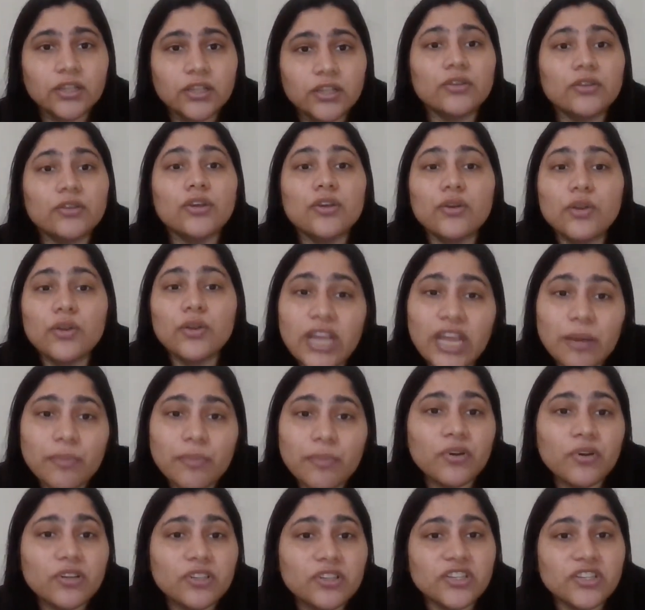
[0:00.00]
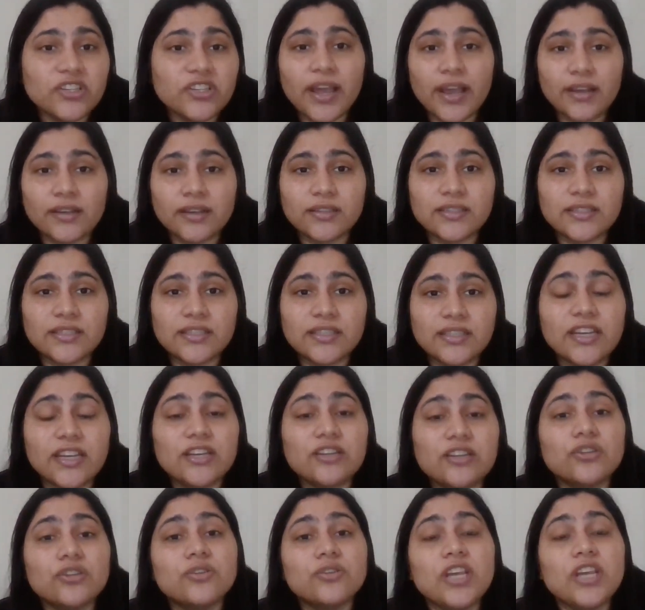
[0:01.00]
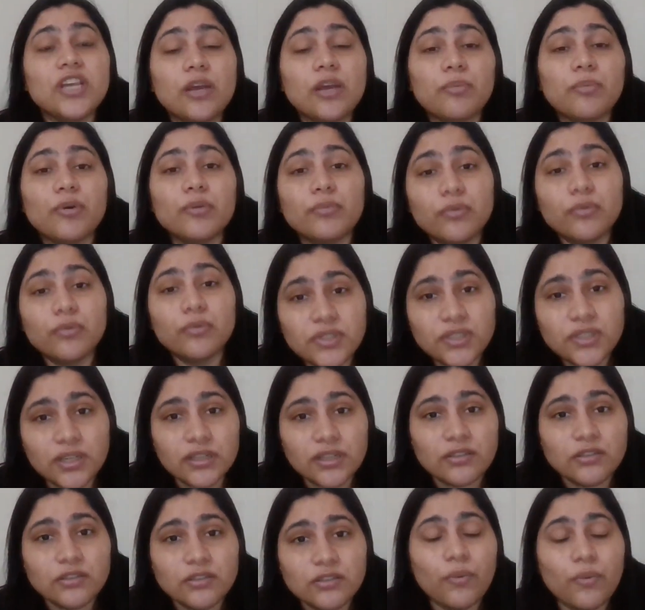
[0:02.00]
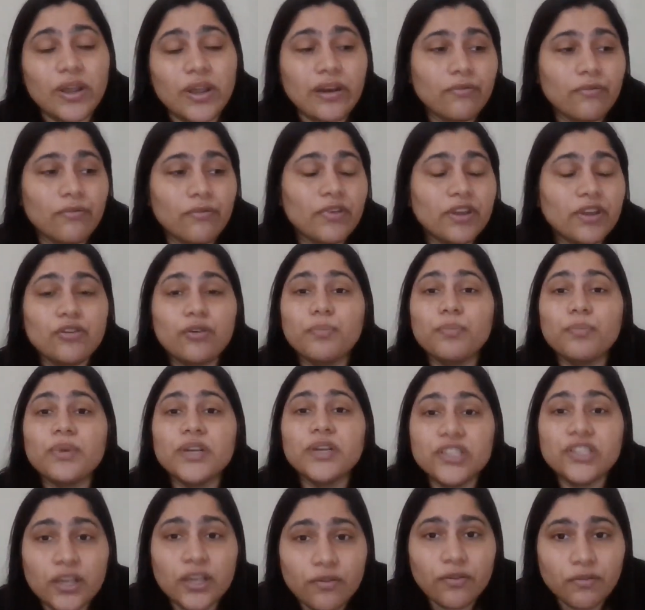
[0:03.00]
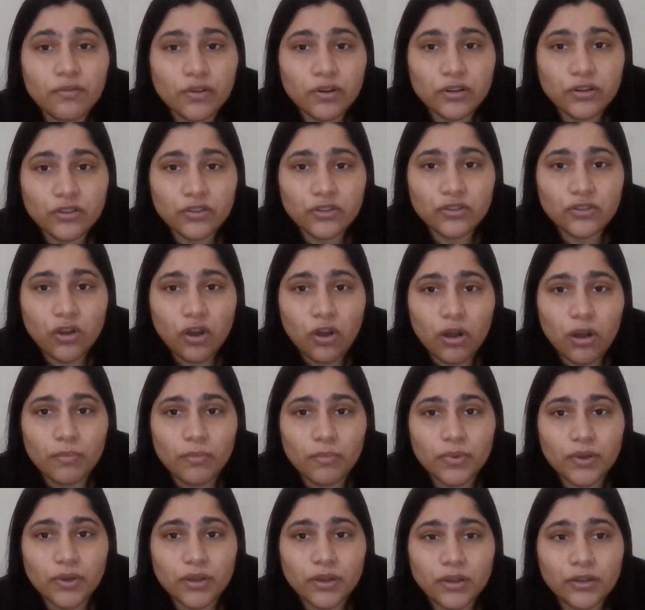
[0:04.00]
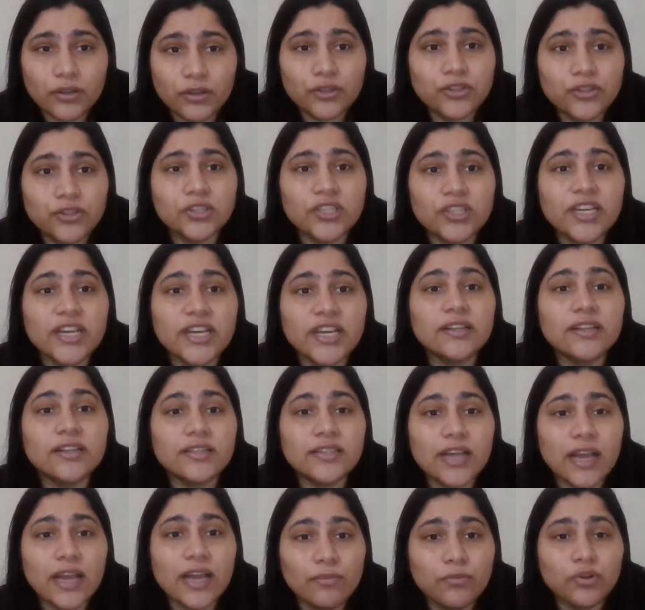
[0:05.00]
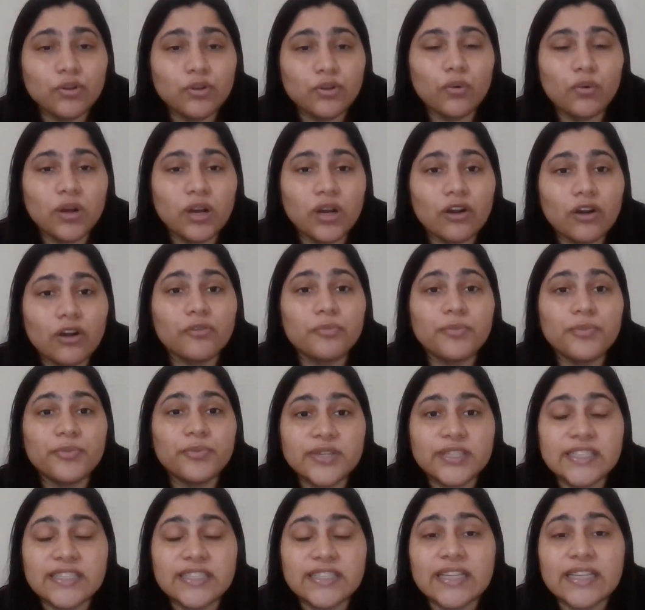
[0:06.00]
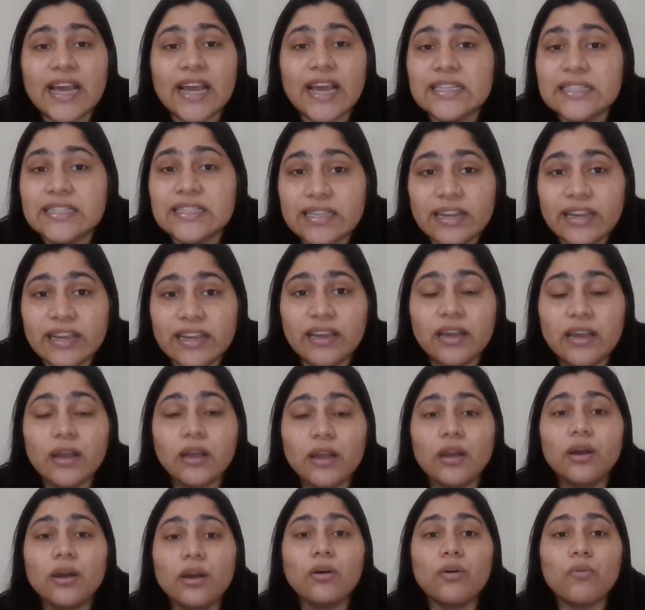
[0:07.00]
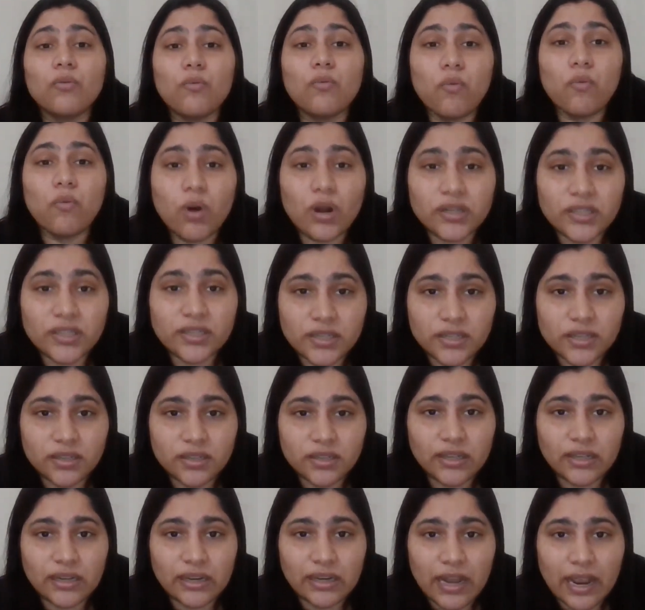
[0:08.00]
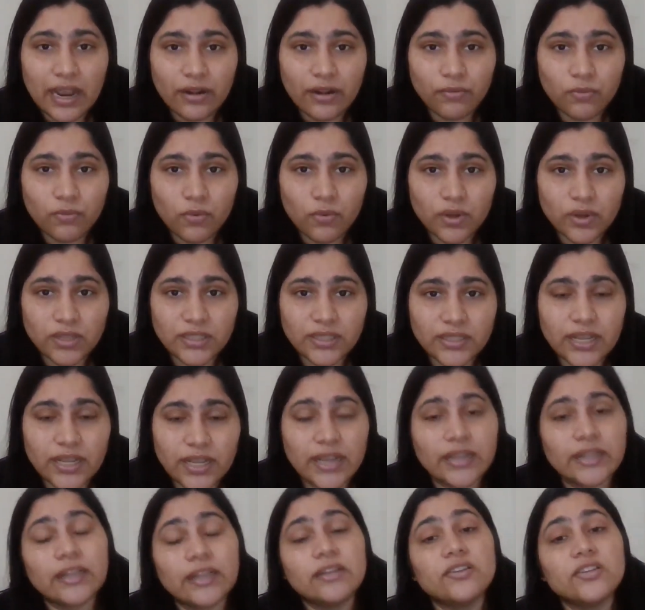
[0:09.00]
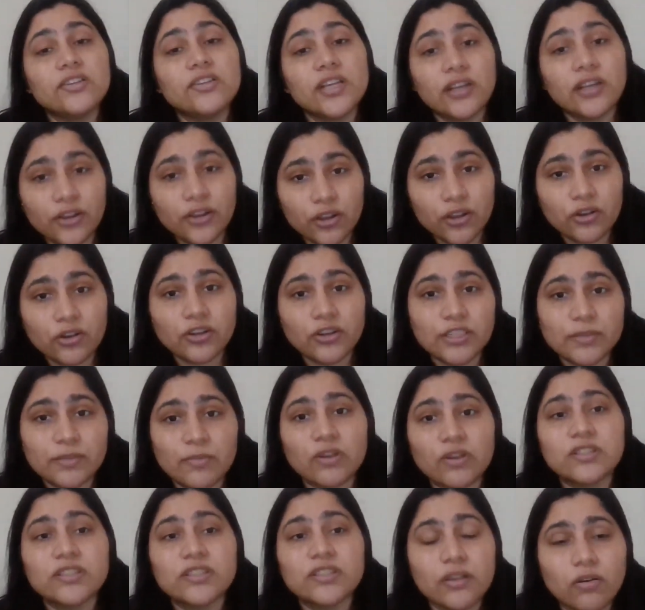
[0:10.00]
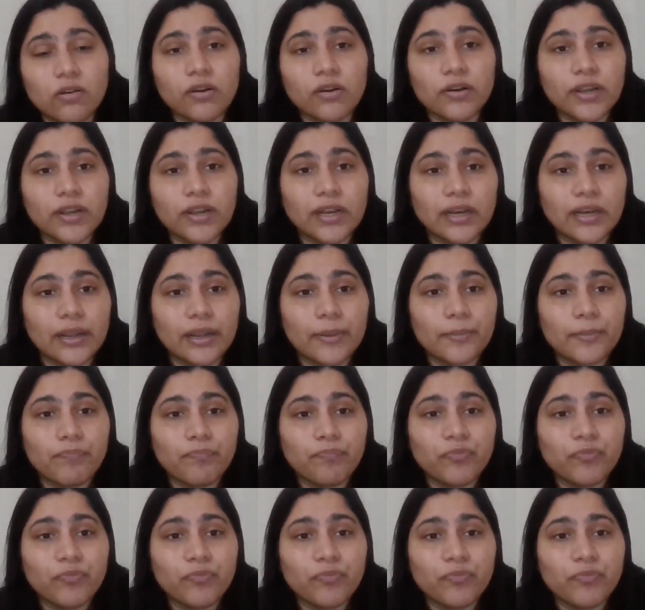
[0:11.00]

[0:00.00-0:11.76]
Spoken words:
So unique projects need unique proposals. So when you're pitching for a job, you should take the time to work out precisely what the client wants and then tailor your response accordingly.